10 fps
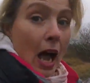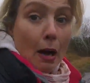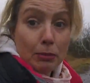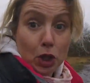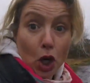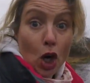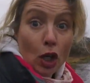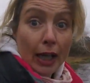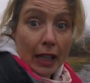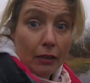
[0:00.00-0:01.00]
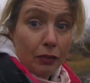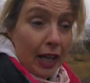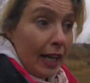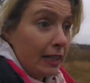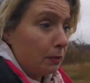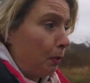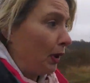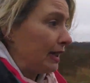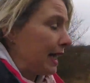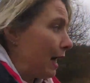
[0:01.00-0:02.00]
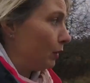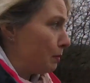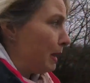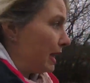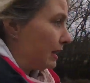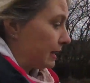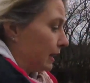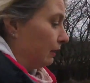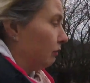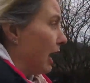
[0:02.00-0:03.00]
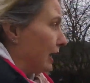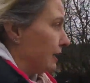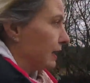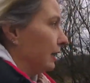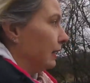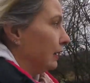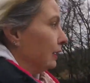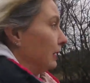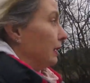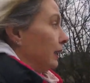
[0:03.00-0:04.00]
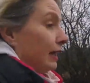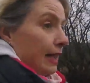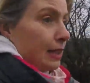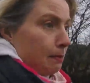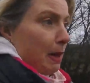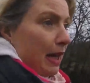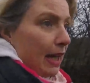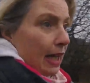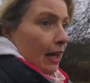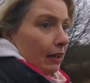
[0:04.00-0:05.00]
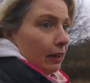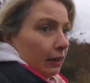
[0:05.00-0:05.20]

I'm talking and forgetting to point out the bits. Right, this bit here,